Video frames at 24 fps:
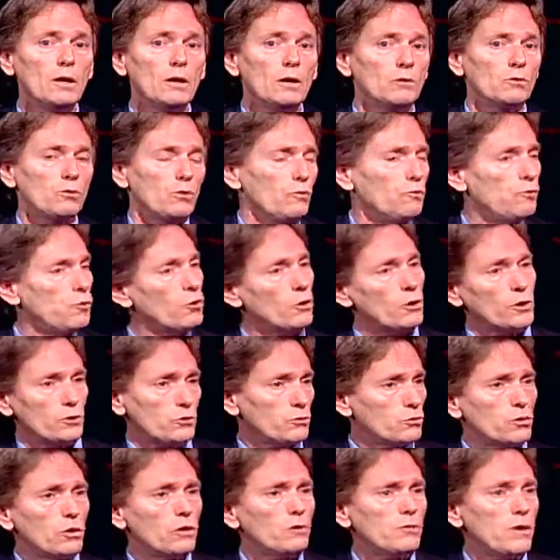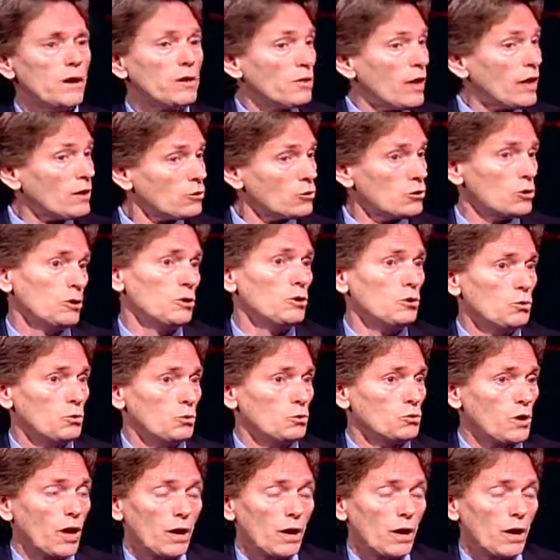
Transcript: So for a survey, that's huge.